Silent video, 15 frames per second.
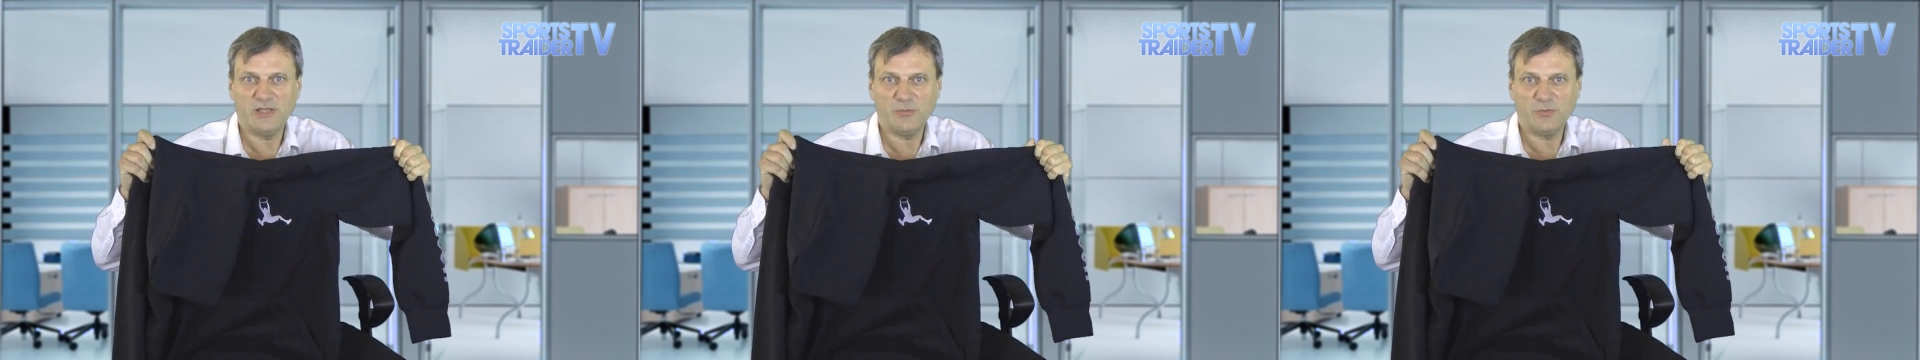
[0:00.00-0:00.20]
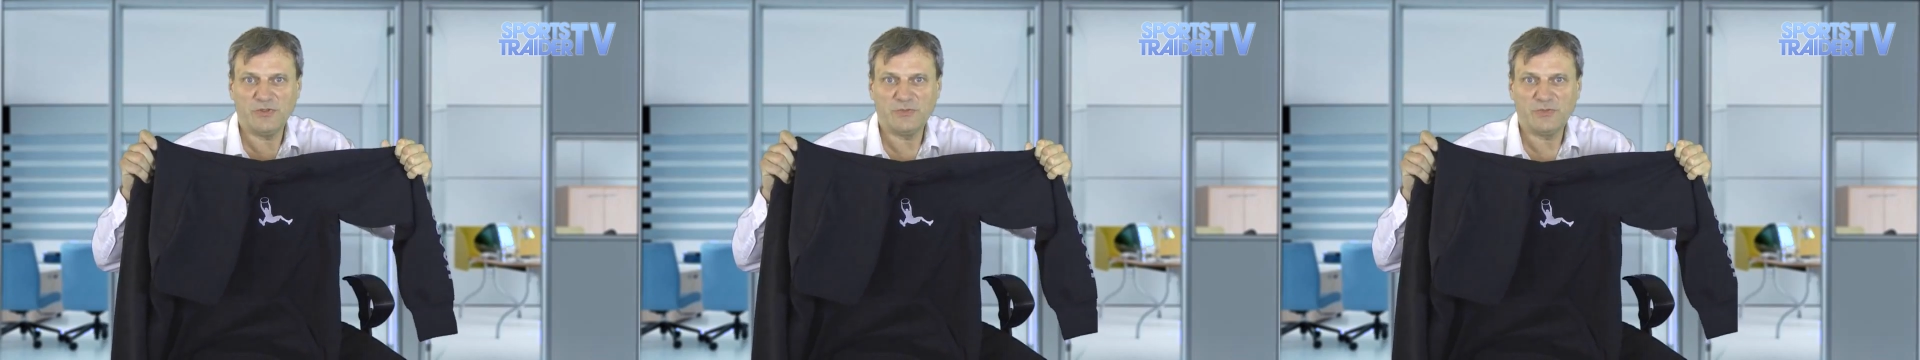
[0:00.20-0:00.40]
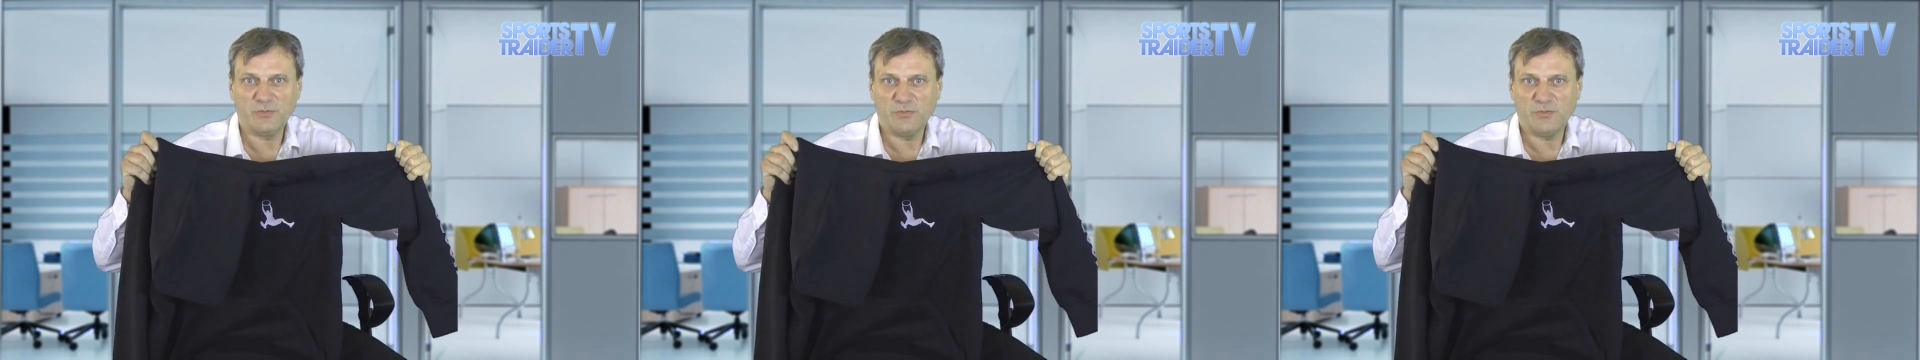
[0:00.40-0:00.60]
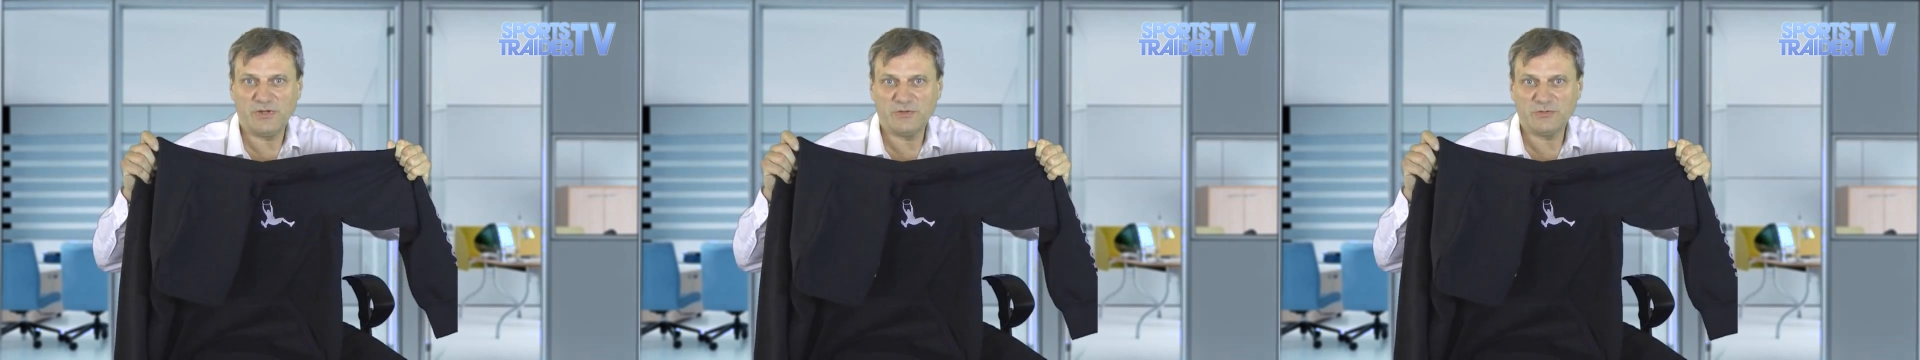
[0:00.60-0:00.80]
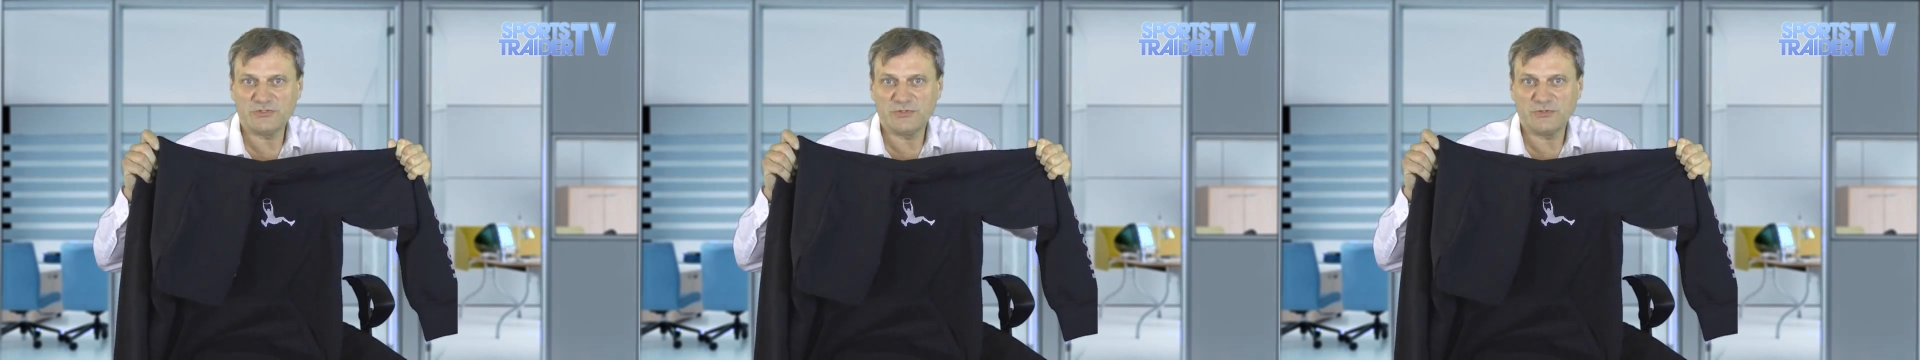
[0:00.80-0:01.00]
with
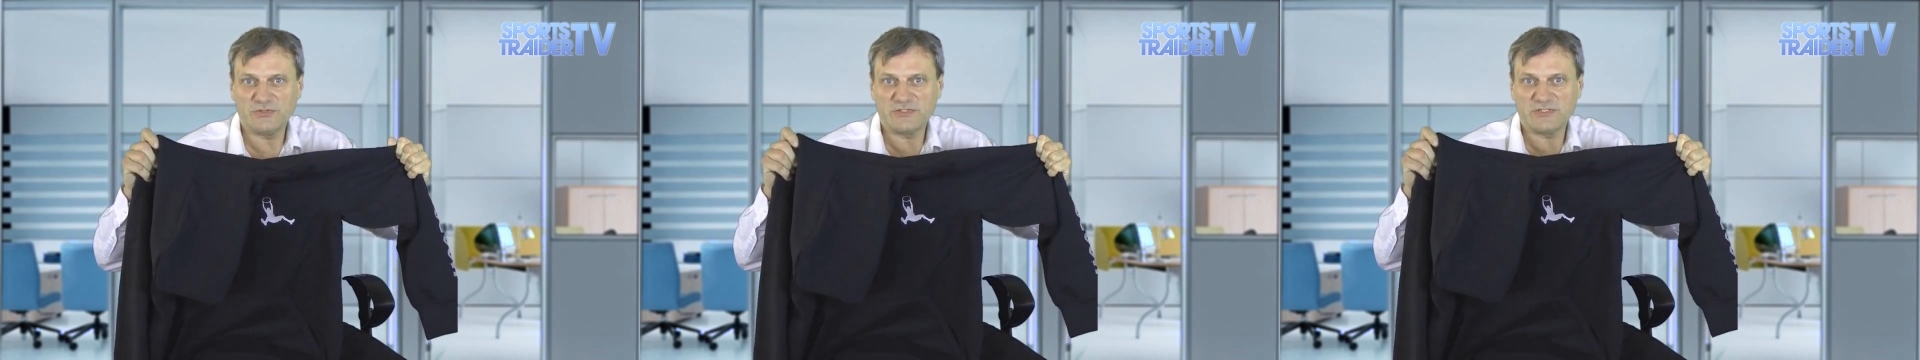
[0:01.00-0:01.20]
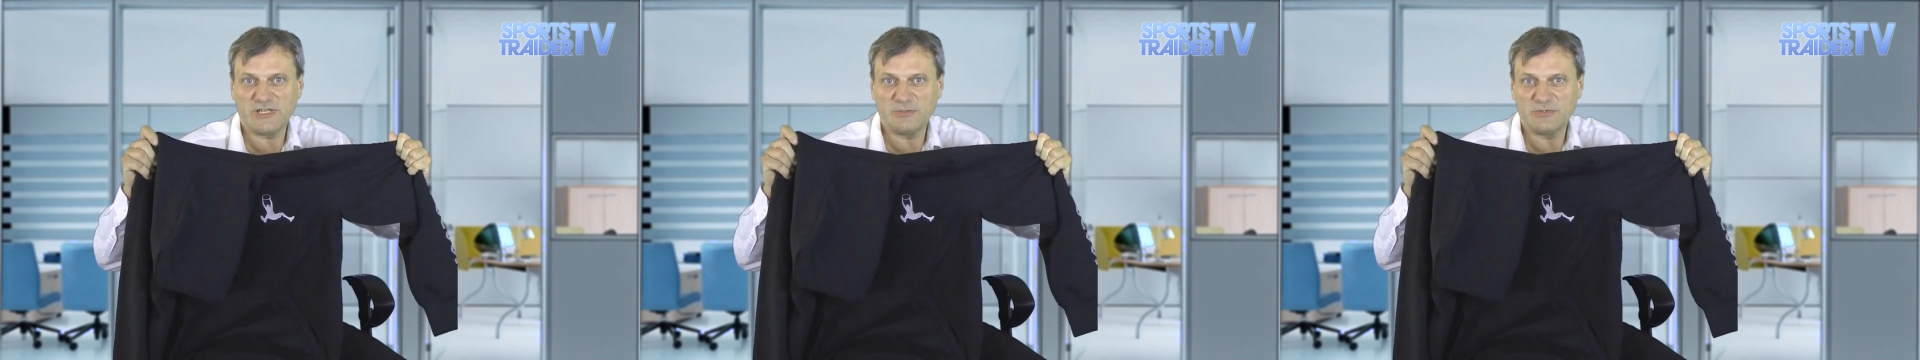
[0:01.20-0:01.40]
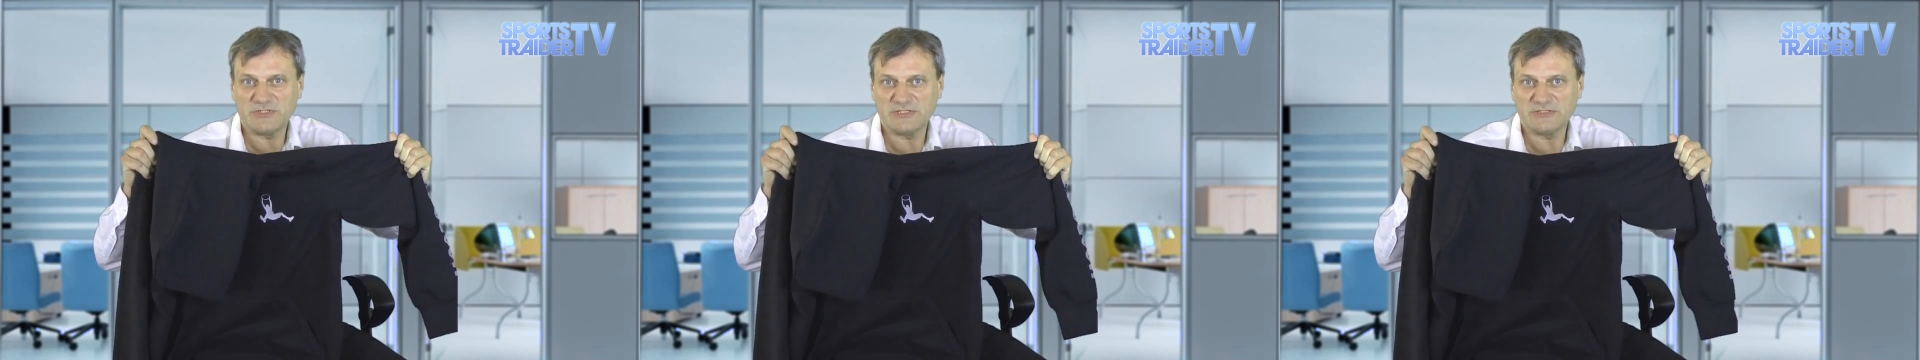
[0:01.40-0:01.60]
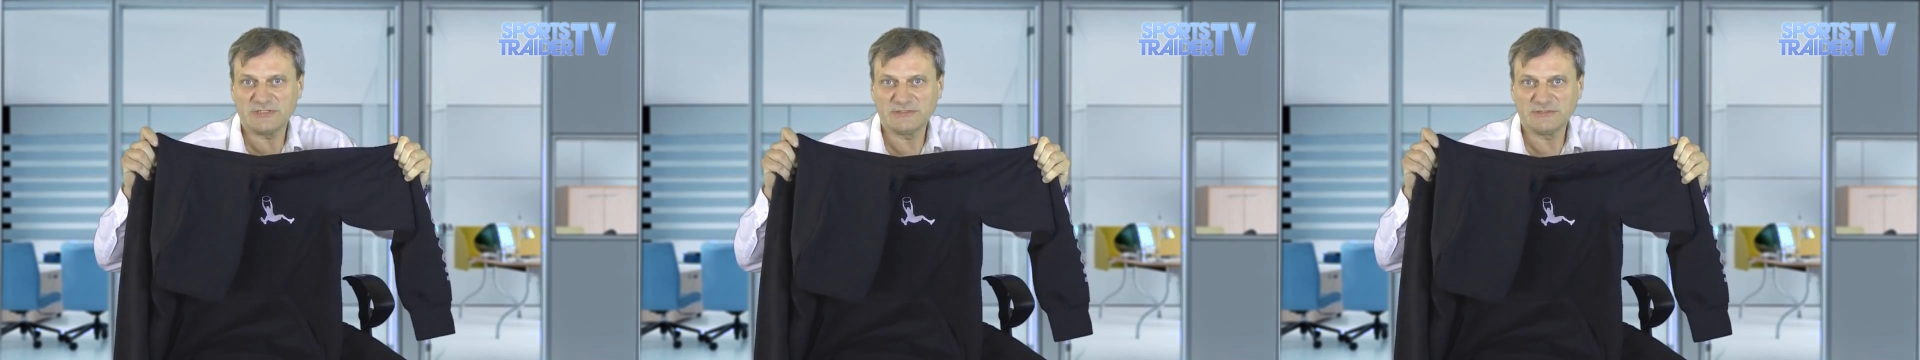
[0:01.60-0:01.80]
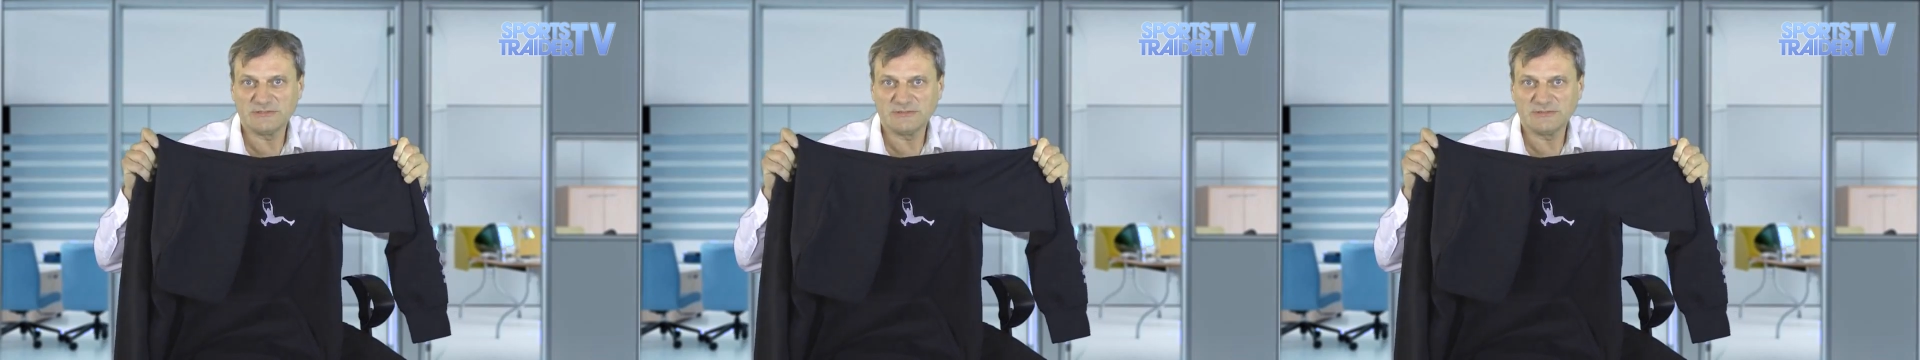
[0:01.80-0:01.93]
one or two of the celebrities.